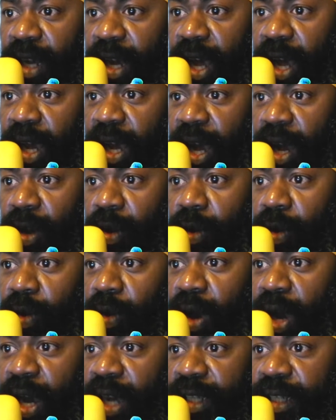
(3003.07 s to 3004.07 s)

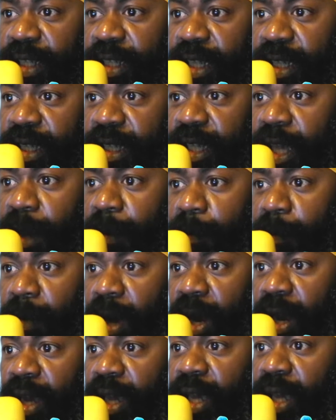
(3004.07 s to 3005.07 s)
ago as
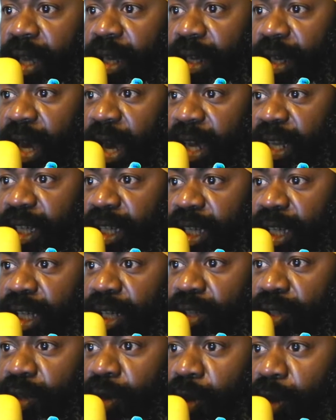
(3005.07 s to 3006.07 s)
December
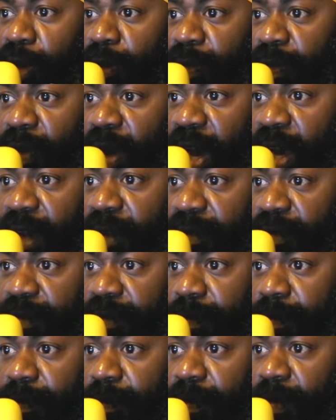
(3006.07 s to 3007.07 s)
1935.